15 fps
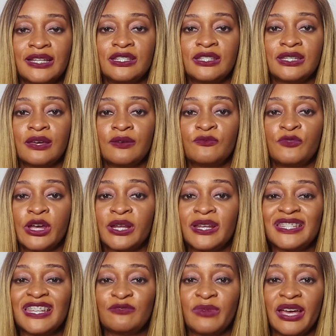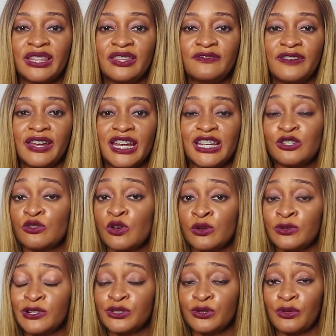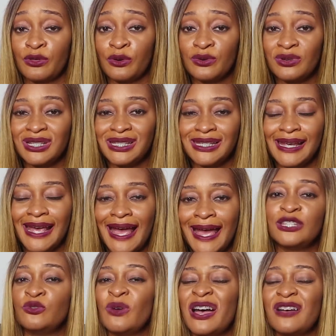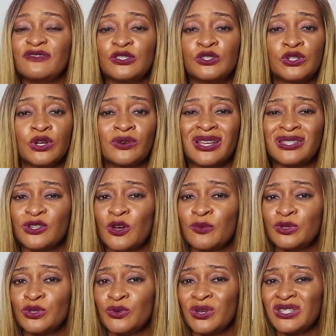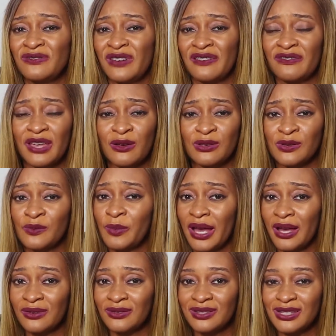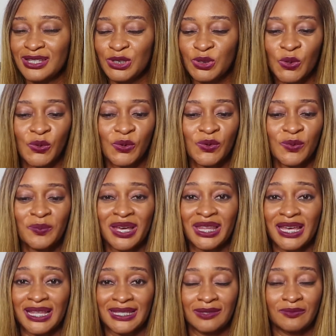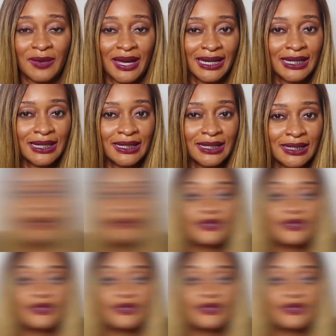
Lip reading: it's regulated by the Financial Conduct Authority, and you have insurance up to £85,000. So bear that in mind.